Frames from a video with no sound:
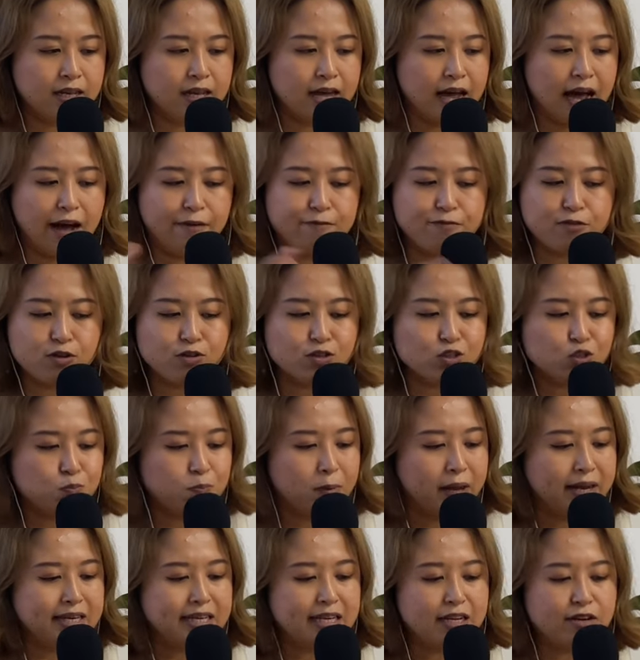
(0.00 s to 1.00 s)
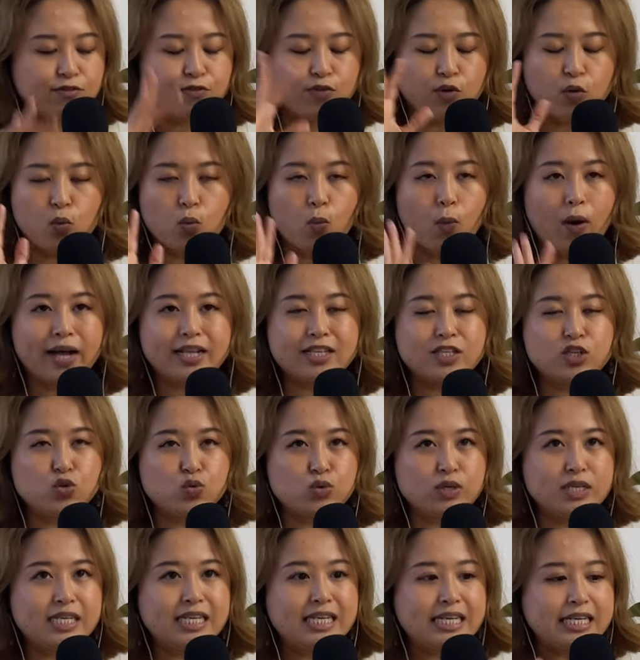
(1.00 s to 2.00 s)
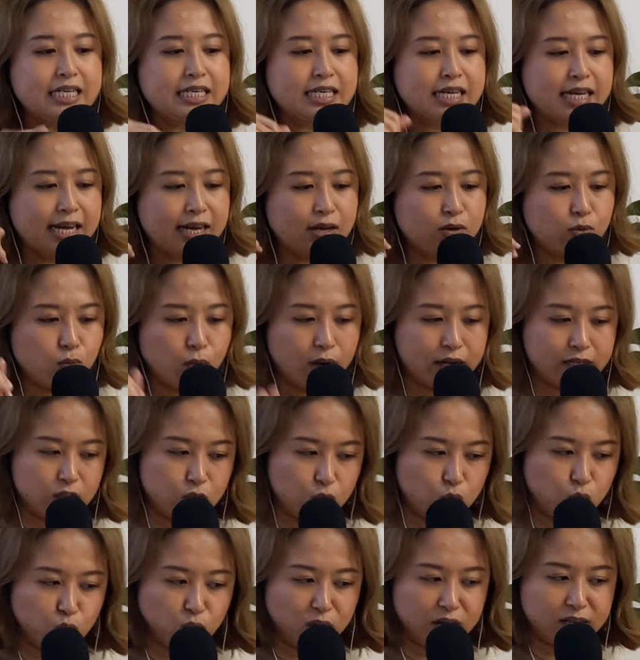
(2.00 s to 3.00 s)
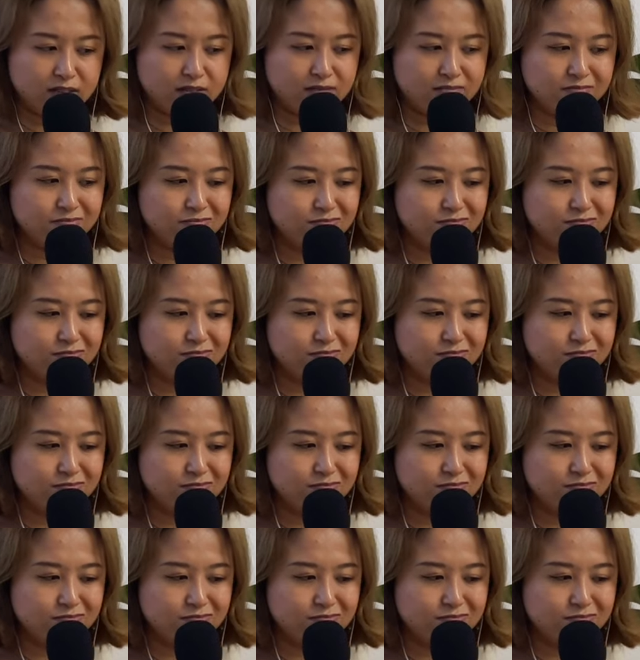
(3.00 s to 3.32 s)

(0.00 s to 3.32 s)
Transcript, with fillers: after spending for what you need and what you want.